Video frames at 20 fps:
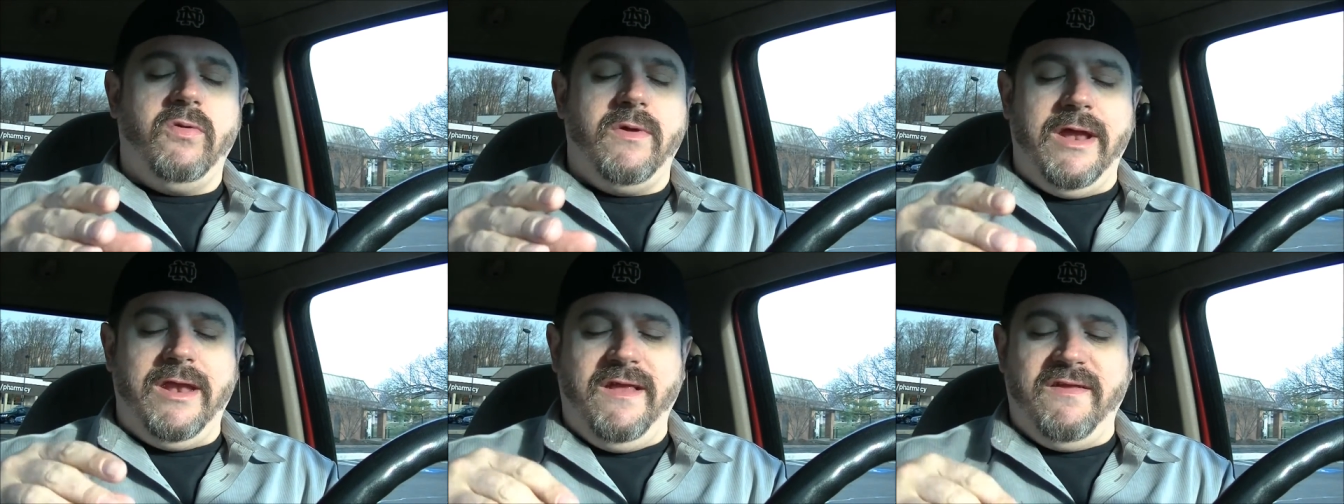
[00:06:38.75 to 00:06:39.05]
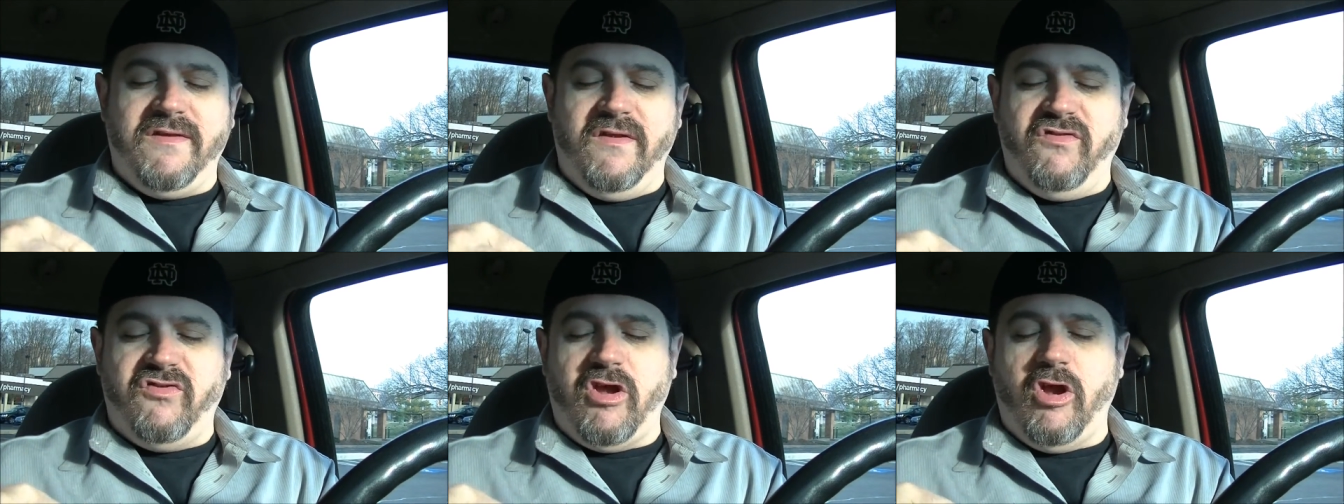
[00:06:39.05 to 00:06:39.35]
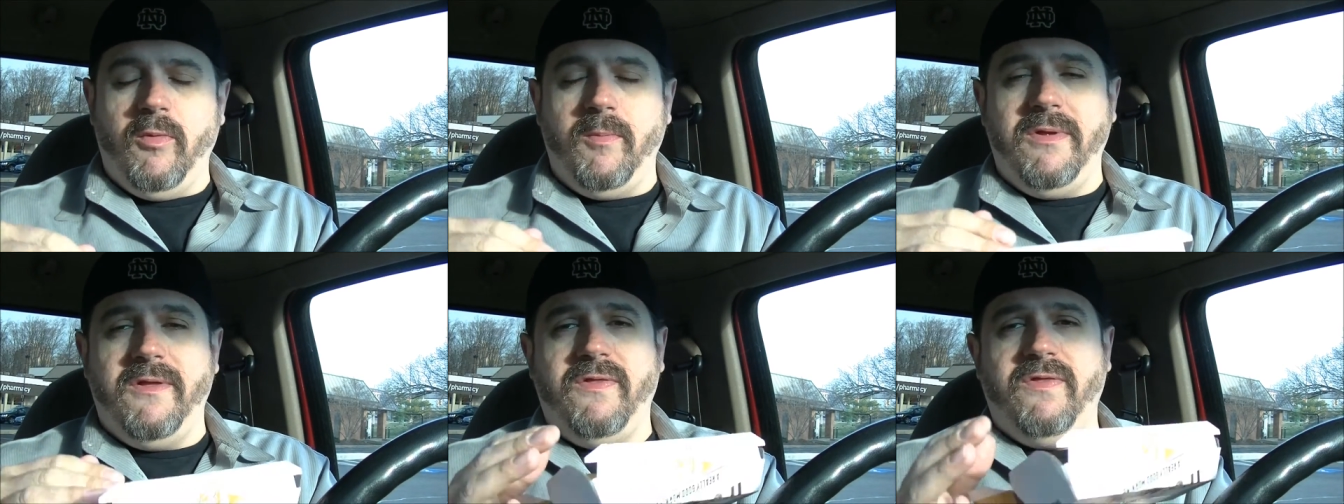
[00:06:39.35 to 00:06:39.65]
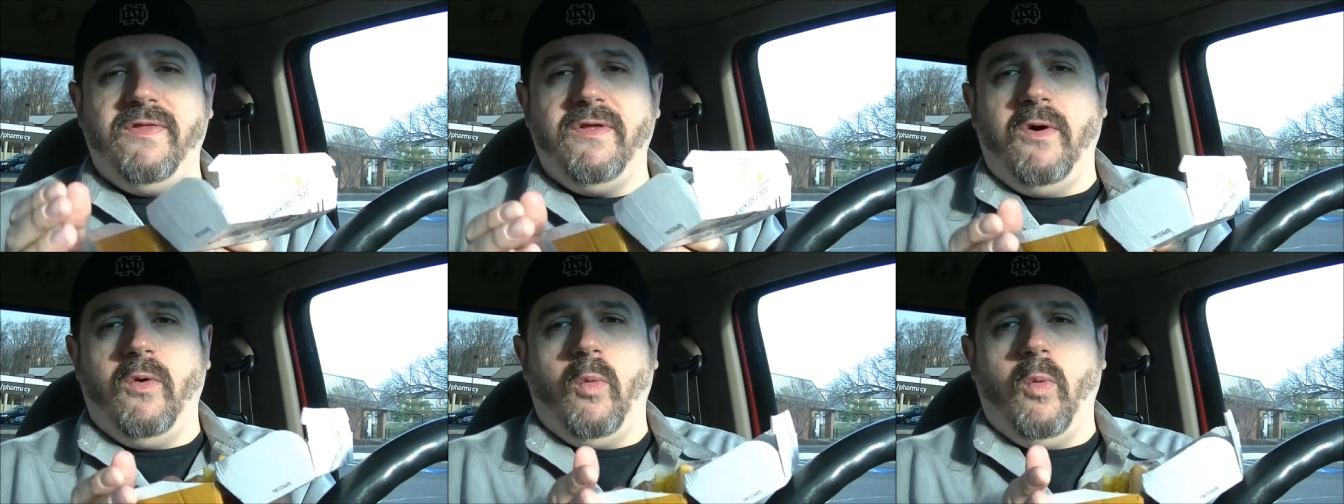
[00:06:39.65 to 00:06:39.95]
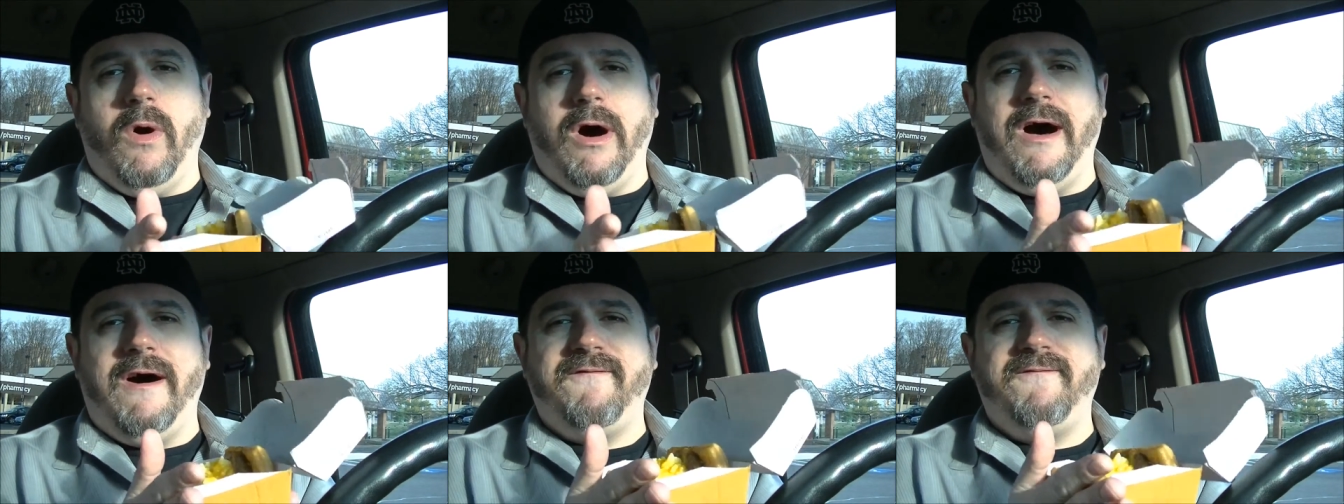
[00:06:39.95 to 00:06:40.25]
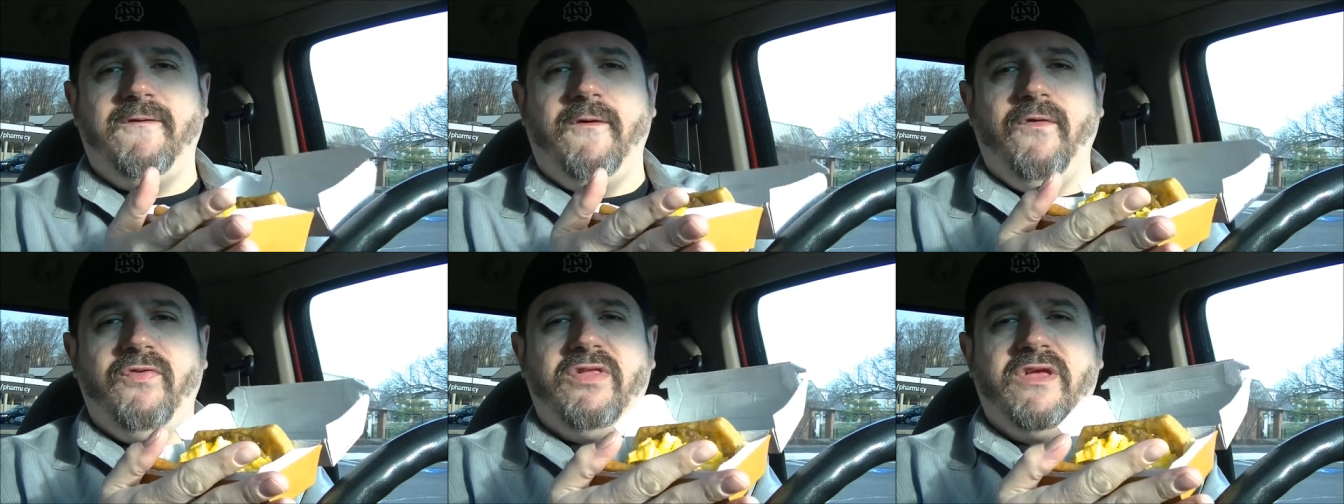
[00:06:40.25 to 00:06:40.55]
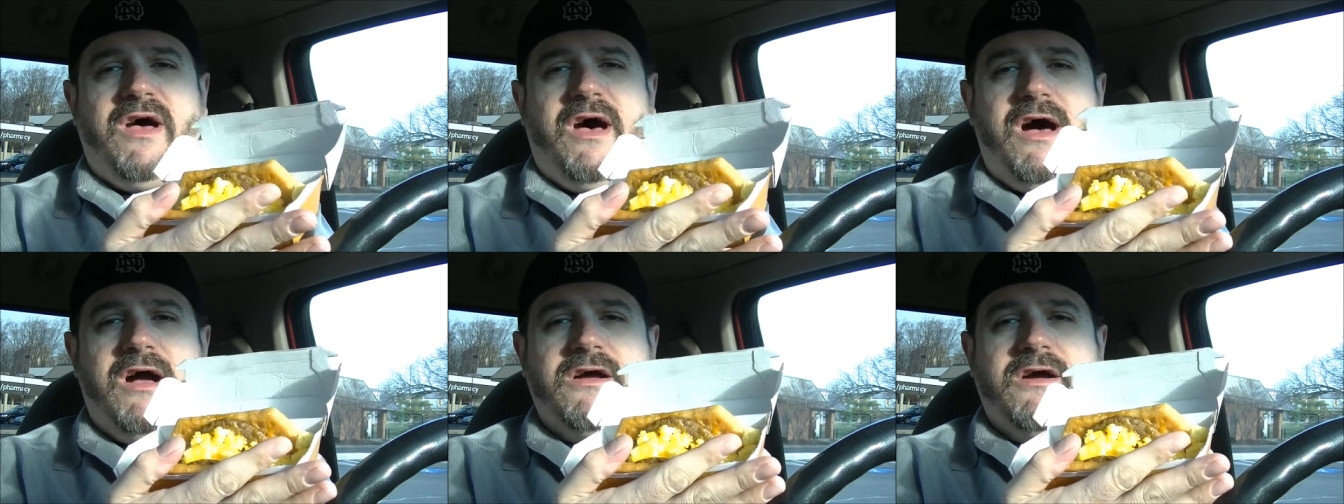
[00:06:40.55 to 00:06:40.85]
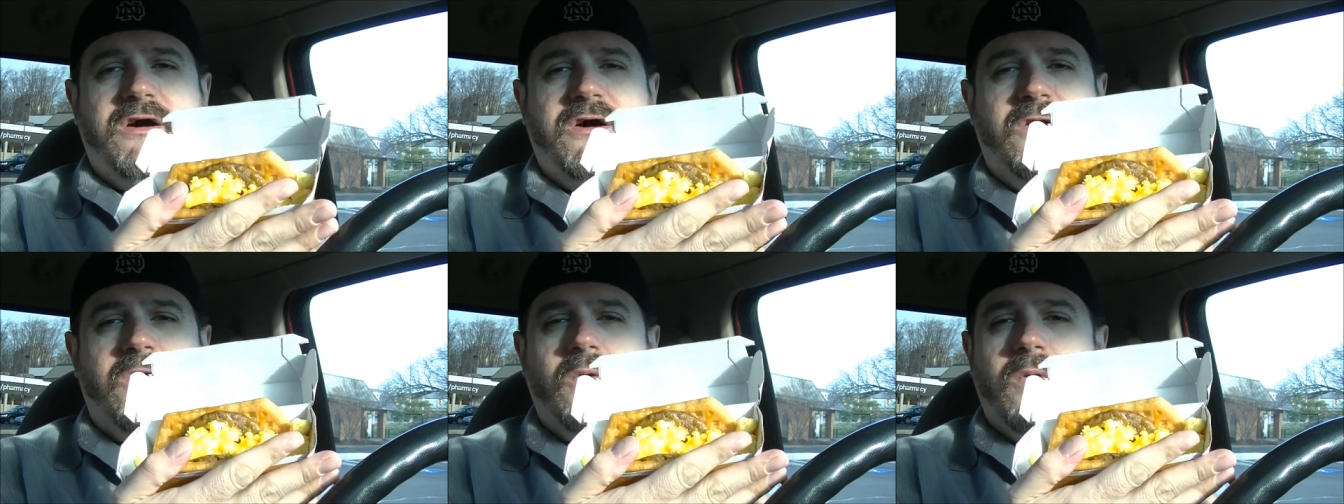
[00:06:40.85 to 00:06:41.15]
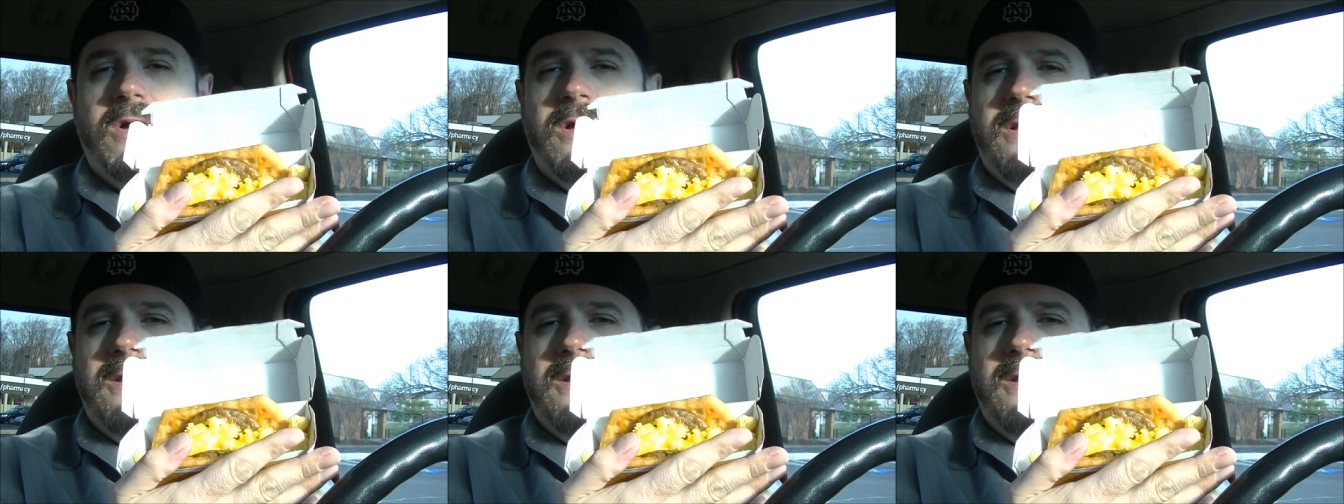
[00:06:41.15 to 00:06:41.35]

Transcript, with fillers: ladies and gentlemen, the waffle taco.